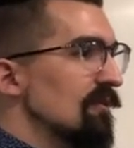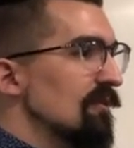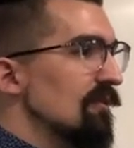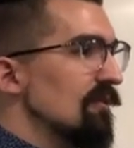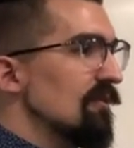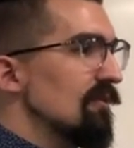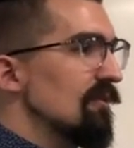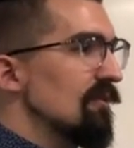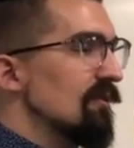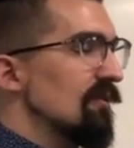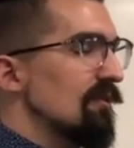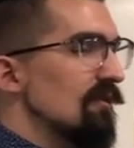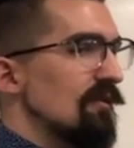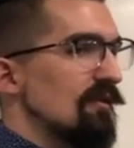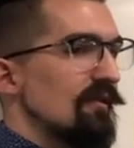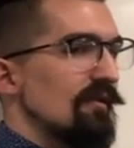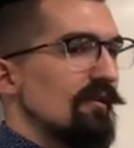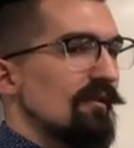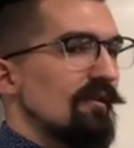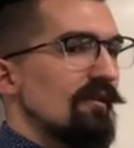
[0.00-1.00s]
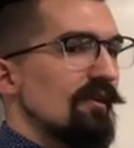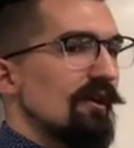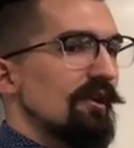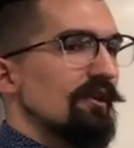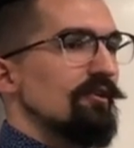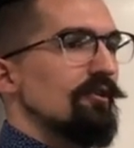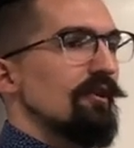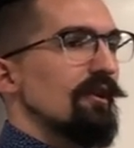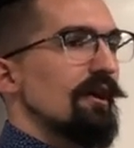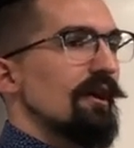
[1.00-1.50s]
Yes. I
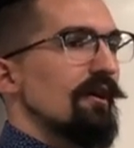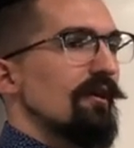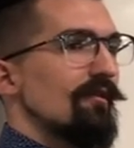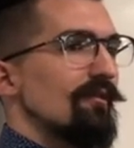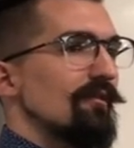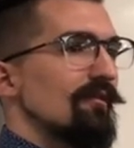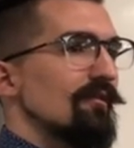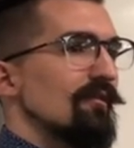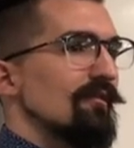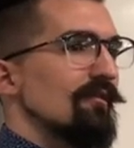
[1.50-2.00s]
could. How?